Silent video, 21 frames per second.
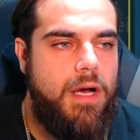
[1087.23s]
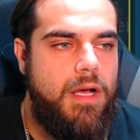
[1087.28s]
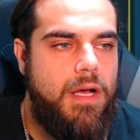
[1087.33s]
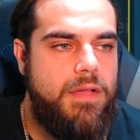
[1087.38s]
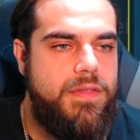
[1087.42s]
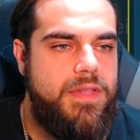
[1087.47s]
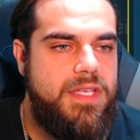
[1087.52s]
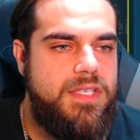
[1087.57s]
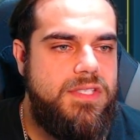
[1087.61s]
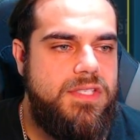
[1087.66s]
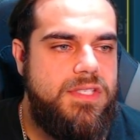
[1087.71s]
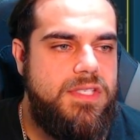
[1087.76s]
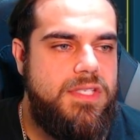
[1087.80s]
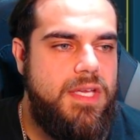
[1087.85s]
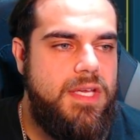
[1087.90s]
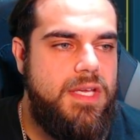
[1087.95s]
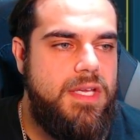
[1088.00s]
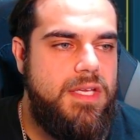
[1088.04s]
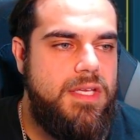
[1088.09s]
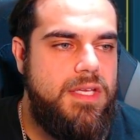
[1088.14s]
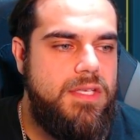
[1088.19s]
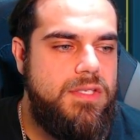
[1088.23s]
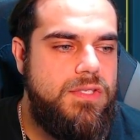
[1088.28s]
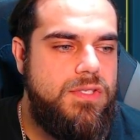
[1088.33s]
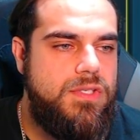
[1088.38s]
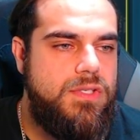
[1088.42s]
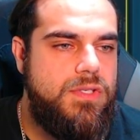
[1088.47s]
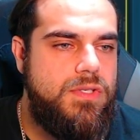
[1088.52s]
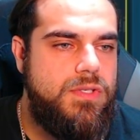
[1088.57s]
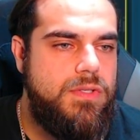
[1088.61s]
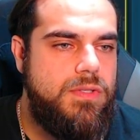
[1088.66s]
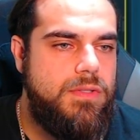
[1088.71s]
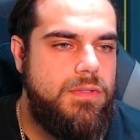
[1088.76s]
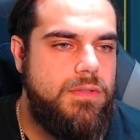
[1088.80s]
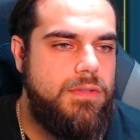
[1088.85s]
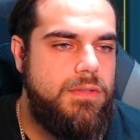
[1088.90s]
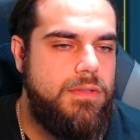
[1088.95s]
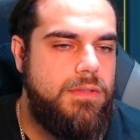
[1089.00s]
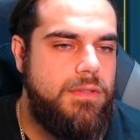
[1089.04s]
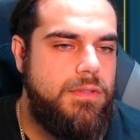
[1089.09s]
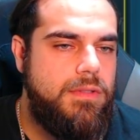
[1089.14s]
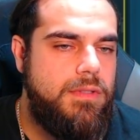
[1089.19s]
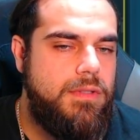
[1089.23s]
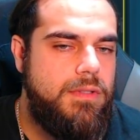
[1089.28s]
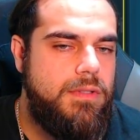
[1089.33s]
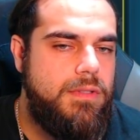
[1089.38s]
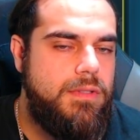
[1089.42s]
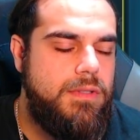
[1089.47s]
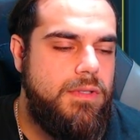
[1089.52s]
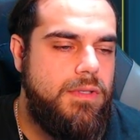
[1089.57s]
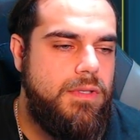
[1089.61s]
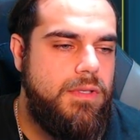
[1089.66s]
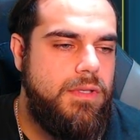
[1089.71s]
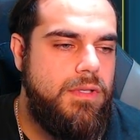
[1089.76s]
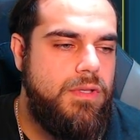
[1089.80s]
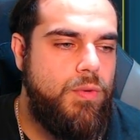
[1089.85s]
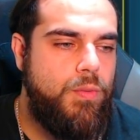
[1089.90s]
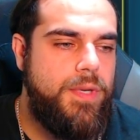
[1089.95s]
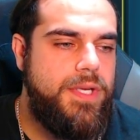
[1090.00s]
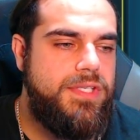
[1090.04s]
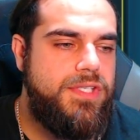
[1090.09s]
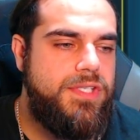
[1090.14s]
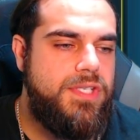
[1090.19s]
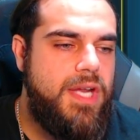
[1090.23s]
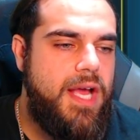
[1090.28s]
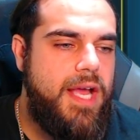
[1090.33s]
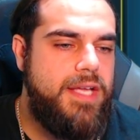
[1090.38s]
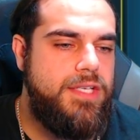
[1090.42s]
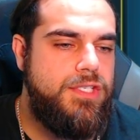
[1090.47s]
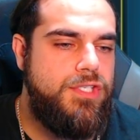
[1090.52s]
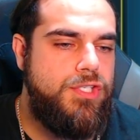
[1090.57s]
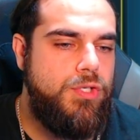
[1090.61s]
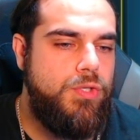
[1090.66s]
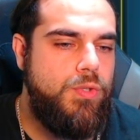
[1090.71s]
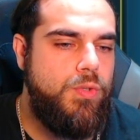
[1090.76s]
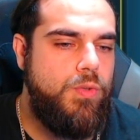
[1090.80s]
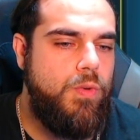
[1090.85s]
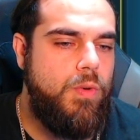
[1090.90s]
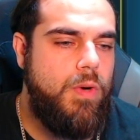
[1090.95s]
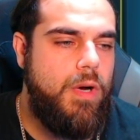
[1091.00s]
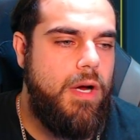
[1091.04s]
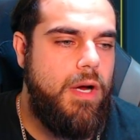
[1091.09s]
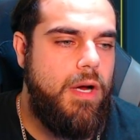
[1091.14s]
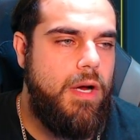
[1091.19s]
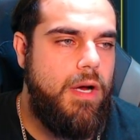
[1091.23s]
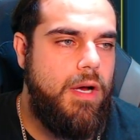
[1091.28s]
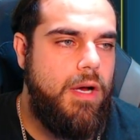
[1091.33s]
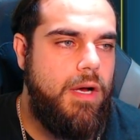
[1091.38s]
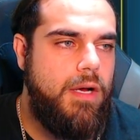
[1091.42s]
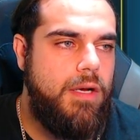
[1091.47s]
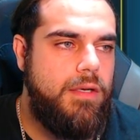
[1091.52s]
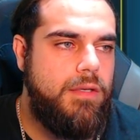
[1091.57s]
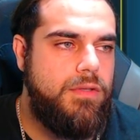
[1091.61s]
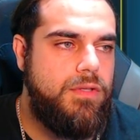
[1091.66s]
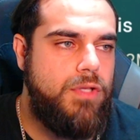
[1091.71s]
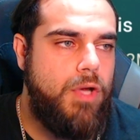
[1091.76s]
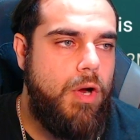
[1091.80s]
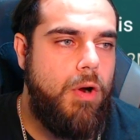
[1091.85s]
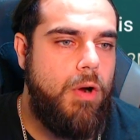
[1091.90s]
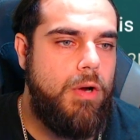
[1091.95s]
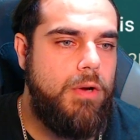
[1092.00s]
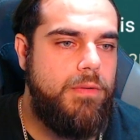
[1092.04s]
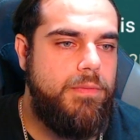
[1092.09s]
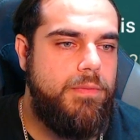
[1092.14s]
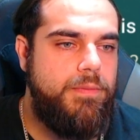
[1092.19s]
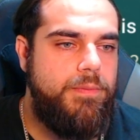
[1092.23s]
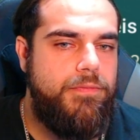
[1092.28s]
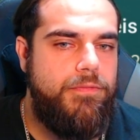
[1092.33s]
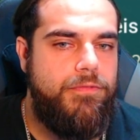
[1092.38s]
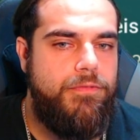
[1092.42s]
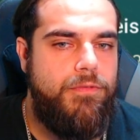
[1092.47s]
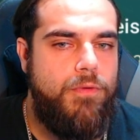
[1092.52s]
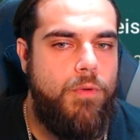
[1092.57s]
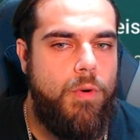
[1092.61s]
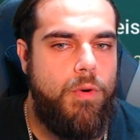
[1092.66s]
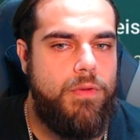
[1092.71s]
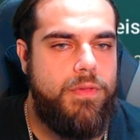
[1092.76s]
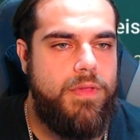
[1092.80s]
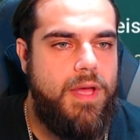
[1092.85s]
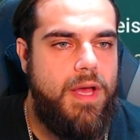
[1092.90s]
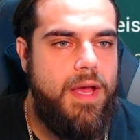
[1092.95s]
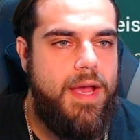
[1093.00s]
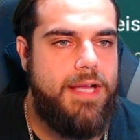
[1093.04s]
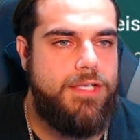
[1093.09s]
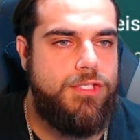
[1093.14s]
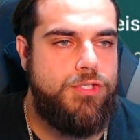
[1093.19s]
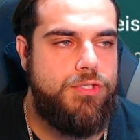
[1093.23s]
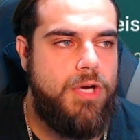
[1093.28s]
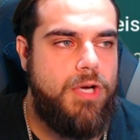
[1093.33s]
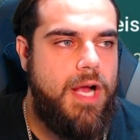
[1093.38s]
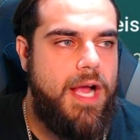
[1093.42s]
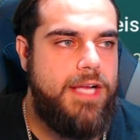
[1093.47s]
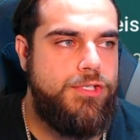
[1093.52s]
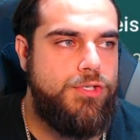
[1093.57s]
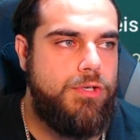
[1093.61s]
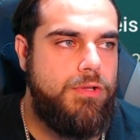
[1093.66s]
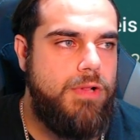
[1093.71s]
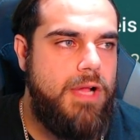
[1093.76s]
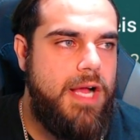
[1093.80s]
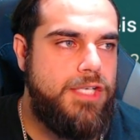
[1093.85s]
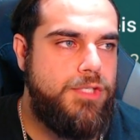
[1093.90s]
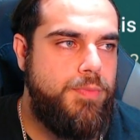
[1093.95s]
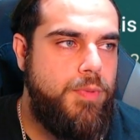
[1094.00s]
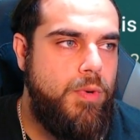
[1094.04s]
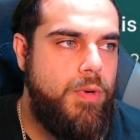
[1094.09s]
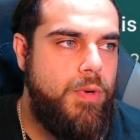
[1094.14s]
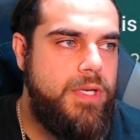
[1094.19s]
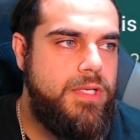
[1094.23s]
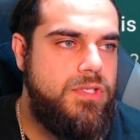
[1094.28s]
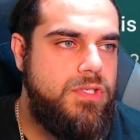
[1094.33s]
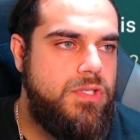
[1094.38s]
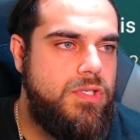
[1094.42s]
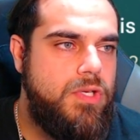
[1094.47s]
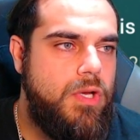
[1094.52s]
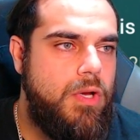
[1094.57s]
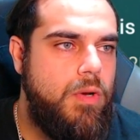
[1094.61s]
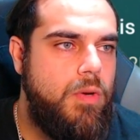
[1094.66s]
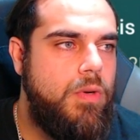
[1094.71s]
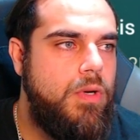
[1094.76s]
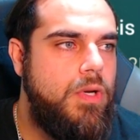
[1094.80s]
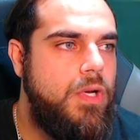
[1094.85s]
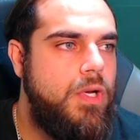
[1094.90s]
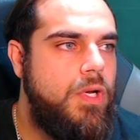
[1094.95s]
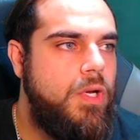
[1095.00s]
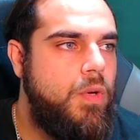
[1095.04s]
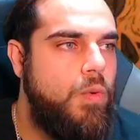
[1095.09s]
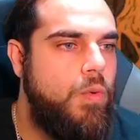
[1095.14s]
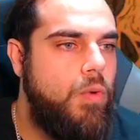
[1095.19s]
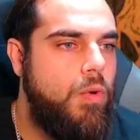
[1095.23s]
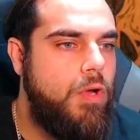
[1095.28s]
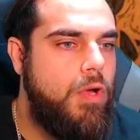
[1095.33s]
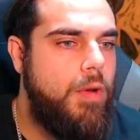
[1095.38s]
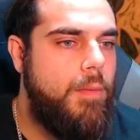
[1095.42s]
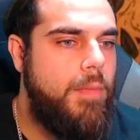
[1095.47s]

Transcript: This is the reason I do the hard, for the extra Hydra Clash points. So we'll come